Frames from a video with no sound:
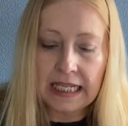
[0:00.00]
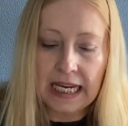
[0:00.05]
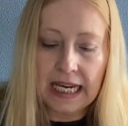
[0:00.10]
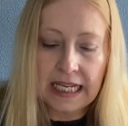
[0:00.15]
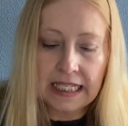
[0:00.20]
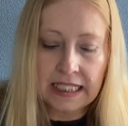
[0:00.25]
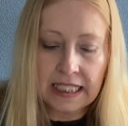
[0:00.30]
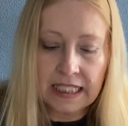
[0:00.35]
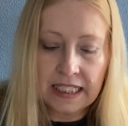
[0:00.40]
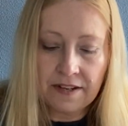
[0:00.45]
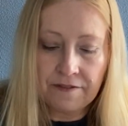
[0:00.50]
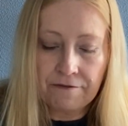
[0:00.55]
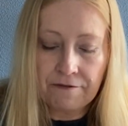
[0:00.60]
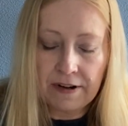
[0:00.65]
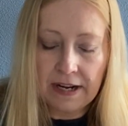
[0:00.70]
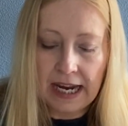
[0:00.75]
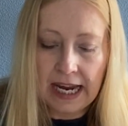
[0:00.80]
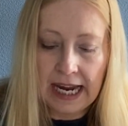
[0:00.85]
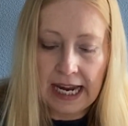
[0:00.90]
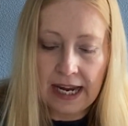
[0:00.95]
it's a
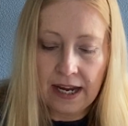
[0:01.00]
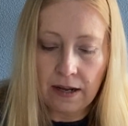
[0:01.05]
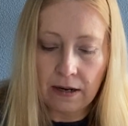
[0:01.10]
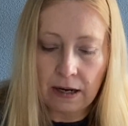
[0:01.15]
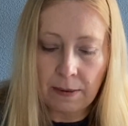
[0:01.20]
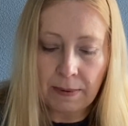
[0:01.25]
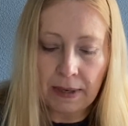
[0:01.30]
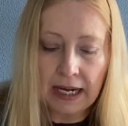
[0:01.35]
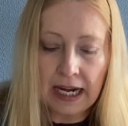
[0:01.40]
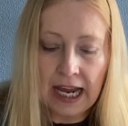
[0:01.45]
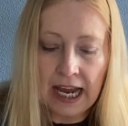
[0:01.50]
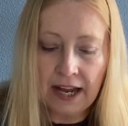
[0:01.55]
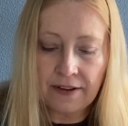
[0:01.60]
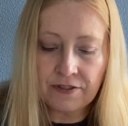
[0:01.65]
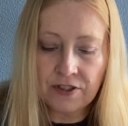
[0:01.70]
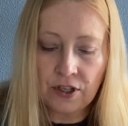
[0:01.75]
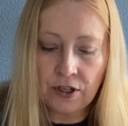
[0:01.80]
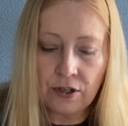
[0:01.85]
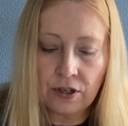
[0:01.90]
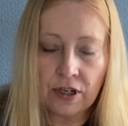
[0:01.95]
different heel. I'm going to have
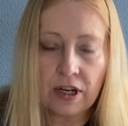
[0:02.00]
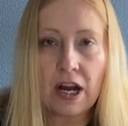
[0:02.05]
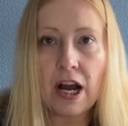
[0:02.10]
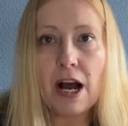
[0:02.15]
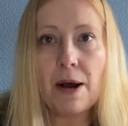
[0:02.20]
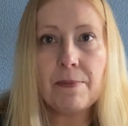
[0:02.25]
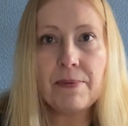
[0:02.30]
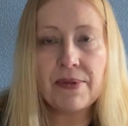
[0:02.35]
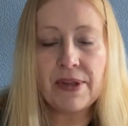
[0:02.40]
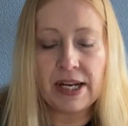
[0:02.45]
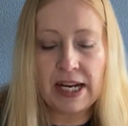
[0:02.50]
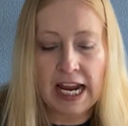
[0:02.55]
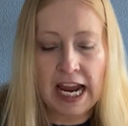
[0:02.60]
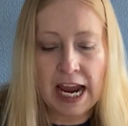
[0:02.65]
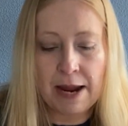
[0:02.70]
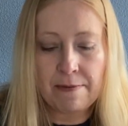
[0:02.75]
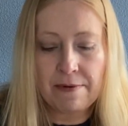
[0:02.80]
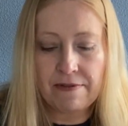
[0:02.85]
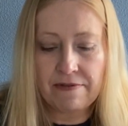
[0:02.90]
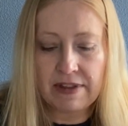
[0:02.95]
to look up the
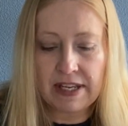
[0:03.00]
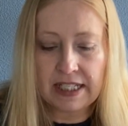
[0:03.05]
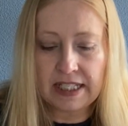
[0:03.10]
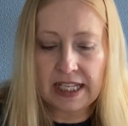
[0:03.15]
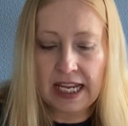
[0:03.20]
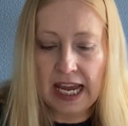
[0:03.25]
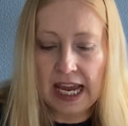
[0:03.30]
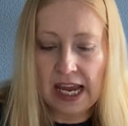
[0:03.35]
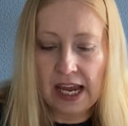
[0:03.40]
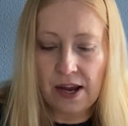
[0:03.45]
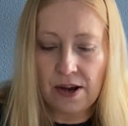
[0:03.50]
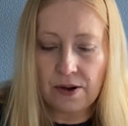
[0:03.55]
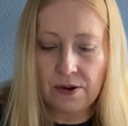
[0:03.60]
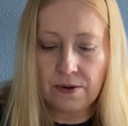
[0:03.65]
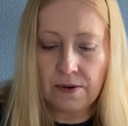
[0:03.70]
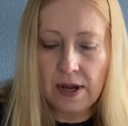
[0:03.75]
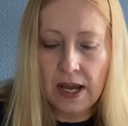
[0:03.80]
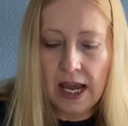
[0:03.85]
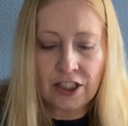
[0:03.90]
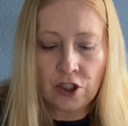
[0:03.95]
name of this
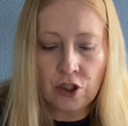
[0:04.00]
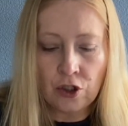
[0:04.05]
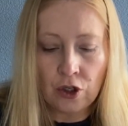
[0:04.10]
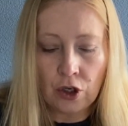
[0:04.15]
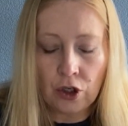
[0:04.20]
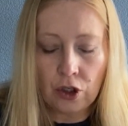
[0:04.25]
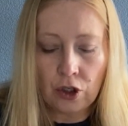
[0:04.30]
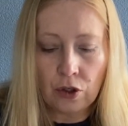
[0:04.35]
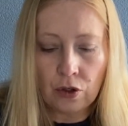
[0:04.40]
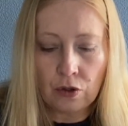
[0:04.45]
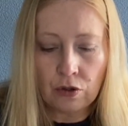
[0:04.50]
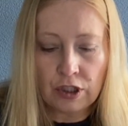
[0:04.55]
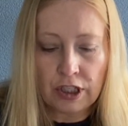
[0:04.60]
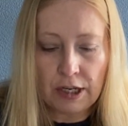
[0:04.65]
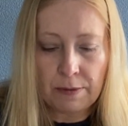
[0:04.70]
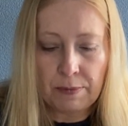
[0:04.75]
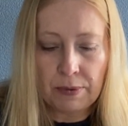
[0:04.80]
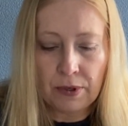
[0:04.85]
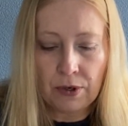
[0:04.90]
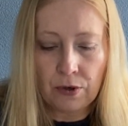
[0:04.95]
heel. It's not your
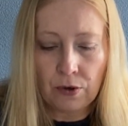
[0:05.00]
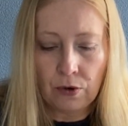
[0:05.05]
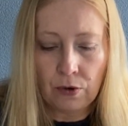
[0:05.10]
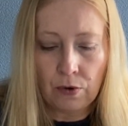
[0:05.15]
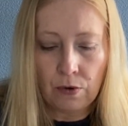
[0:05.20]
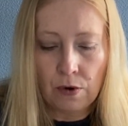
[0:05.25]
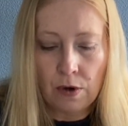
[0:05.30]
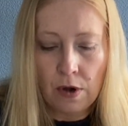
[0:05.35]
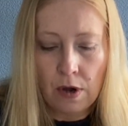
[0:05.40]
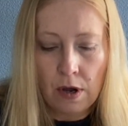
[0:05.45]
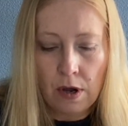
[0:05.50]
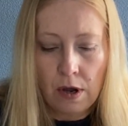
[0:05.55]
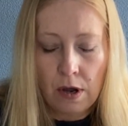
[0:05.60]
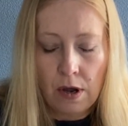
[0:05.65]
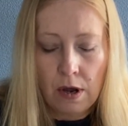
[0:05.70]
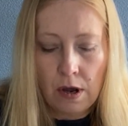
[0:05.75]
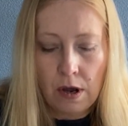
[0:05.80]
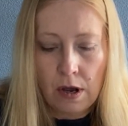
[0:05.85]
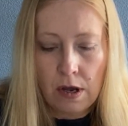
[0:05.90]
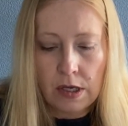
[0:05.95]
typical
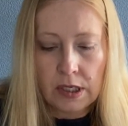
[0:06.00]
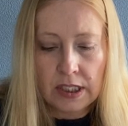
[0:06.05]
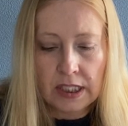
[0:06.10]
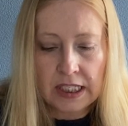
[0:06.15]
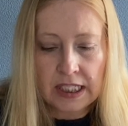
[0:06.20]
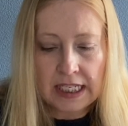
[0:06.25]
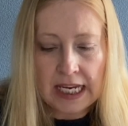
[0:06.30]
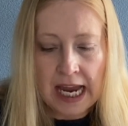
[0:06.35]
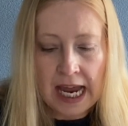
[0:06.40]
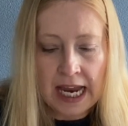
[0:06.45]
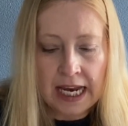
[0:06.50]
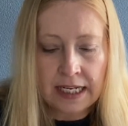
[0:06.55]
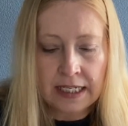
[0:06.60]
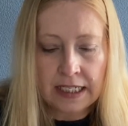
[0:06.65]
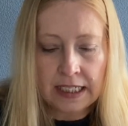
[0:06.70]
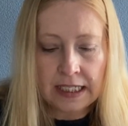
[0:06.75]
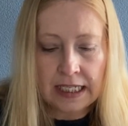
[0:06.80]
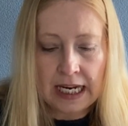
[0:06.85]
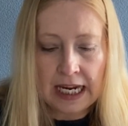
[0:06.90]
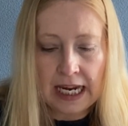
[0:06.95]

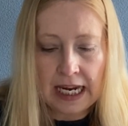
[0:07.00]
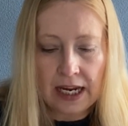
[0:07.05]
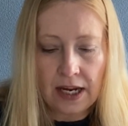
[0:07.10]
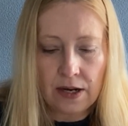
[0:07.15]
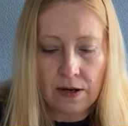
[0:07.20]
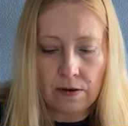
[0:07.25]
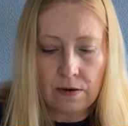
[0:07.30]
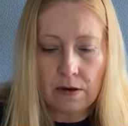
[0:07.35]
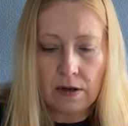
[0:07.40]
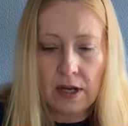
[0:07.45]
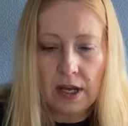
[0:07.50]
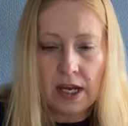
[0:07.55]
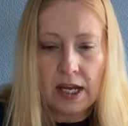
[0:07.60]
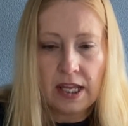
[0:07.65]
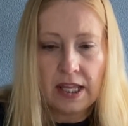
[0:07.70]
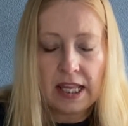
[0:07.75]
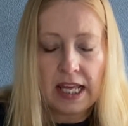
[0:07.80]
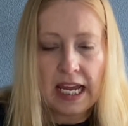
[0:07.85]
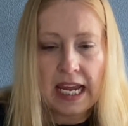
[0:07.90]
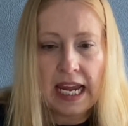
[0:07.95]
standard heel.
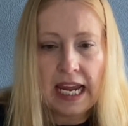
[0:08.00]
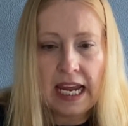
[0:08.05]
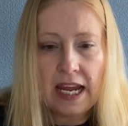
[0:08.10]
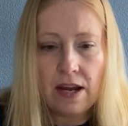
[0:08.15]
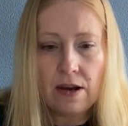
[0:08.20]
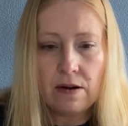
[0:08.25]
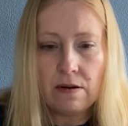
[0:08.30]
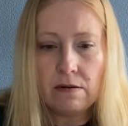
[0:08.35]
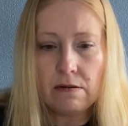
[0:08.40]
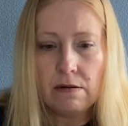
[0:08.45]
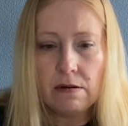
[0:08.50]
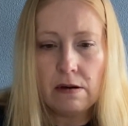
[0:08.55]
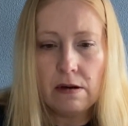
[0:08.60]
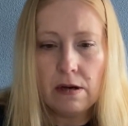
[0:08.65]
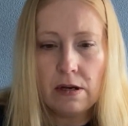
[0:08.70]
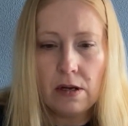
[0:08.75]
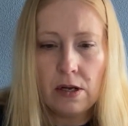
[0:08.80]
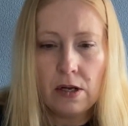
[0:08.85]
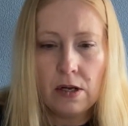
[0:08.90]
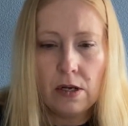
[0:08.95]
The heel
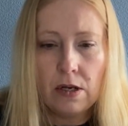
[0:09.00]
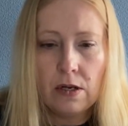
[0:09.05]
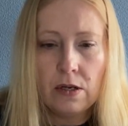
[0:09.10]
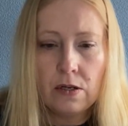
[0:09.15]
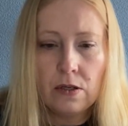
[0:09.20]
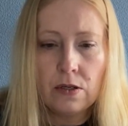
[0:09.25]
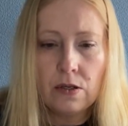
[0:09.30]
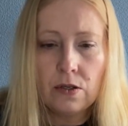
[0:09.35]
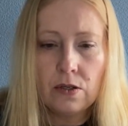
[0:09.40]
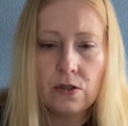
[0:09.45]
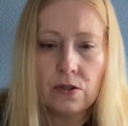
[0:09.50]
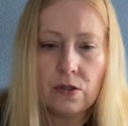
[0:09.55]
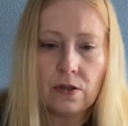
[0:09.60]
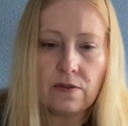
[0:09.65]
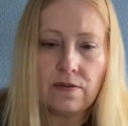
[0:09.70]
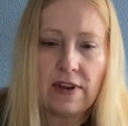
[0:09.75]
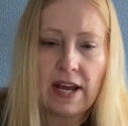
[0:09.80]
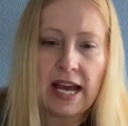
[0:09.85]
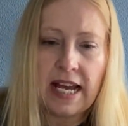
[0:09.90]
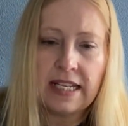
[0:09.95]
sort
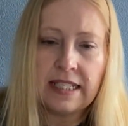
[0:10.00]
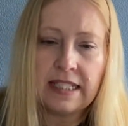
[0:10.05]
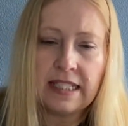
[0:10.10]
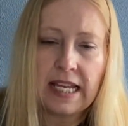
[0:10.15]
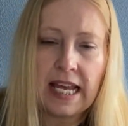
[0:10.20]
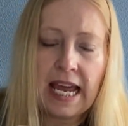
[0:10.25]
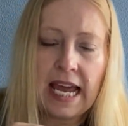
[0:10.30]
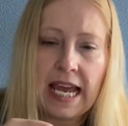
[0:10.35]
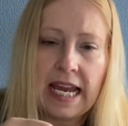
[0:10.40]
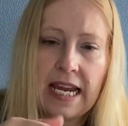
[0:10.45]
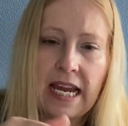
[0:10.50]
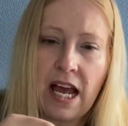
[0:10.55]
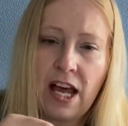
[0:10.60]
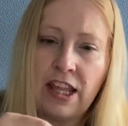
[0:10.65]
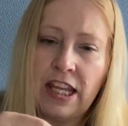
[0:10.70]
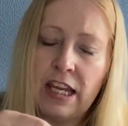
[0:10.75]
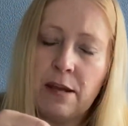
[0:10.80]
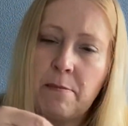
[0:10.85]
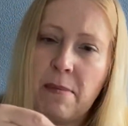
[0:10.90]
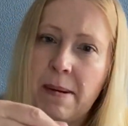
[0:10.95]
of has I
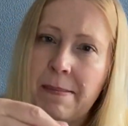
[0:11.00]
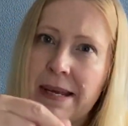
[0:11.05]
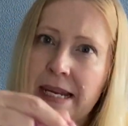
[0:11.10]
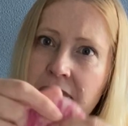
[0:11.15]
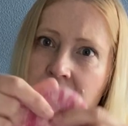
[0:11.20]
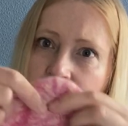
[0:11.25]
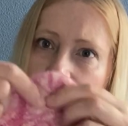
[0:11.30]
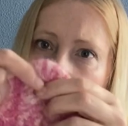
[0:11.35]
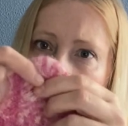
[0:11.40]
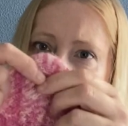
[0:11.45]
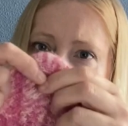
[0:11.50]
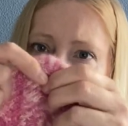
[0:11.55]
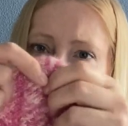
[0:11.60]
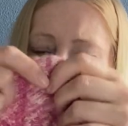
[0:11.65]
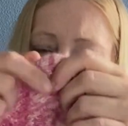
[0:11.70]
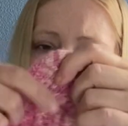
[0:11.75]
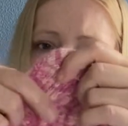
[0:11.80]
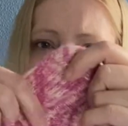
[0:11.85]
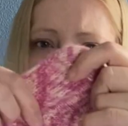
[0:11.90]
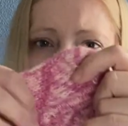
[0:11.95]
think it might be a Dutch
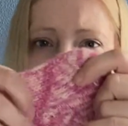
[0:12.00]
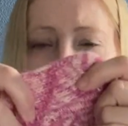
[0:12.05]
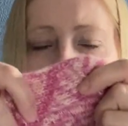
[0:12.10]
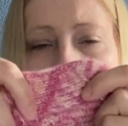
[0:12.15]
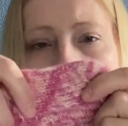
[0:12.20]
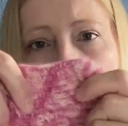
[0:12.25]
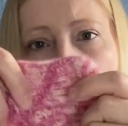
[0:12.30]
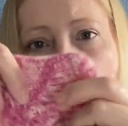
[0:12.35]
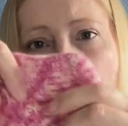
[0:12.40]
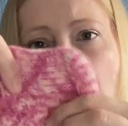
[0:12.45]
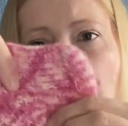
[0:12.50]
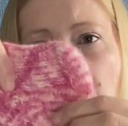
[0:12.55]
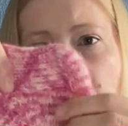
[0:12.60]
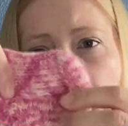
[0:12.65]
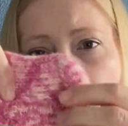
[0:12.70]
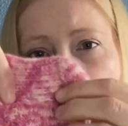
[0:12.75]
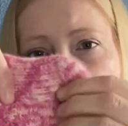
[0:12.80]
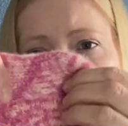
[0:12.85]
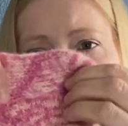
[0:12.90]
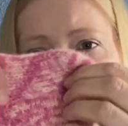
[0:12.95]
heel, but I'm not
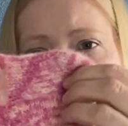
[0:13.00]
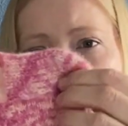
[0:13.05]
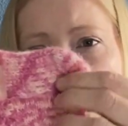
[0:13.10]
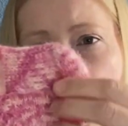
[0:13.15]
100%